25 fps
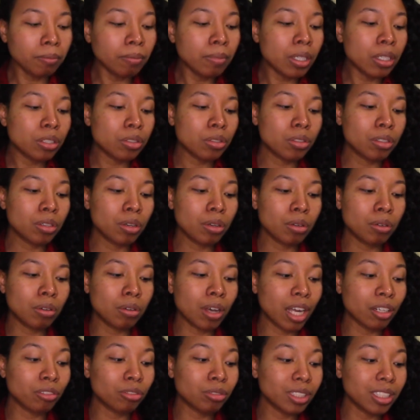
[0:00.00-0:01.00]
So I
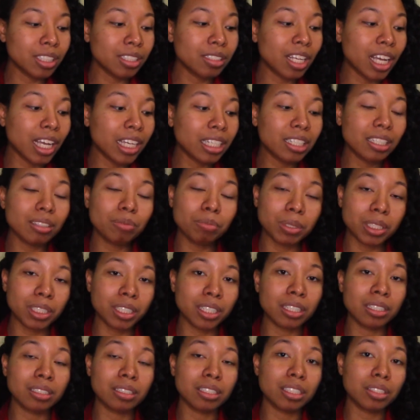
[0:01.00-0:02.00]
really like it
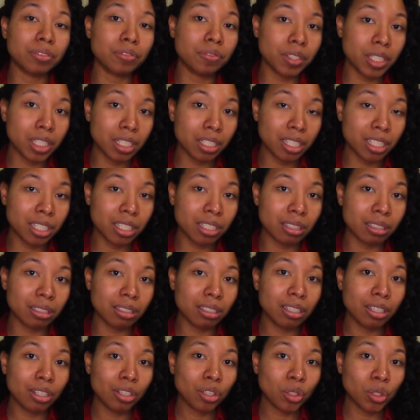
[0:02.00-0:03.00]
because it's vegan,
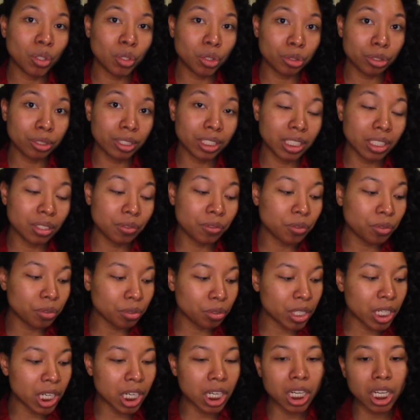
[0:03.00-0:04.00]

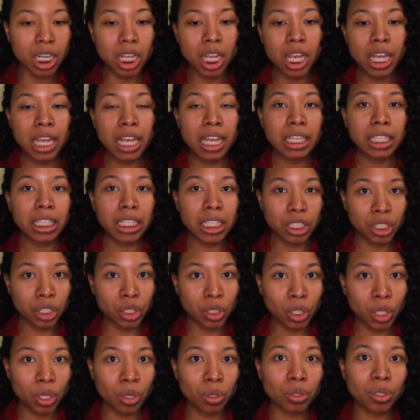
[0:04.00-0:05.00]
cruelty-free,
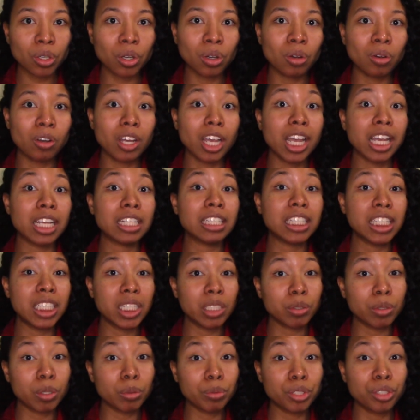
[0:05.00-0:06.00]
Ecoloco, and E
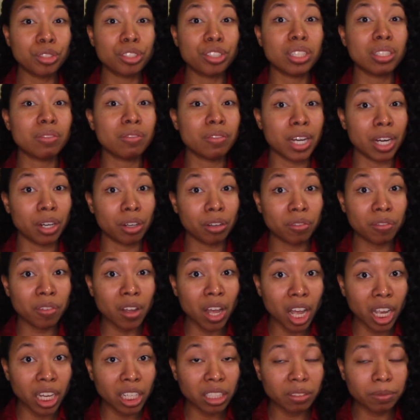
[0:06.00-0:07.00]
W G
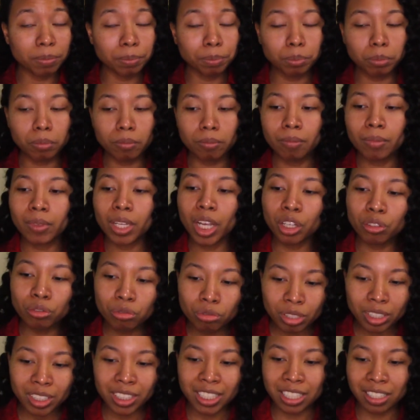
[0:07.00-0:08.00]
verified. I
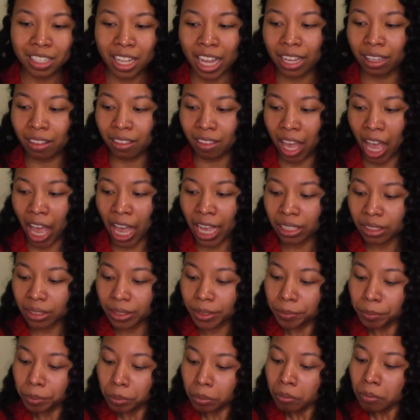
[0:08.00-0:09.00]
really like that.
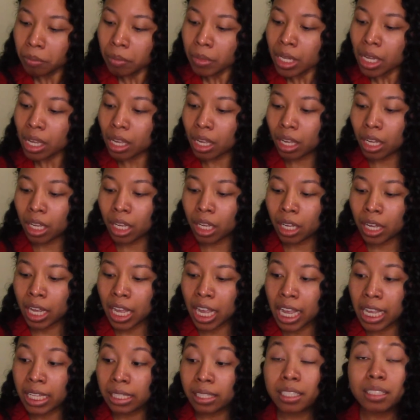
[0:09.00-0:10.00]
Uh,
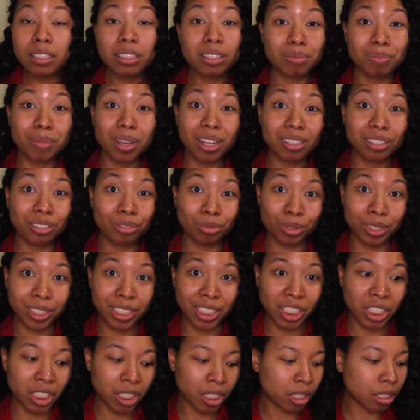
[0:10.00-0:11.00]
and it smells really
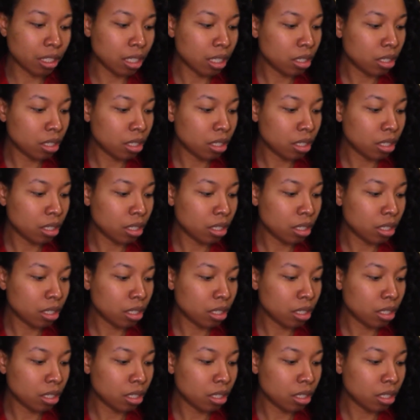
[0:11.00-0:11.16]
good.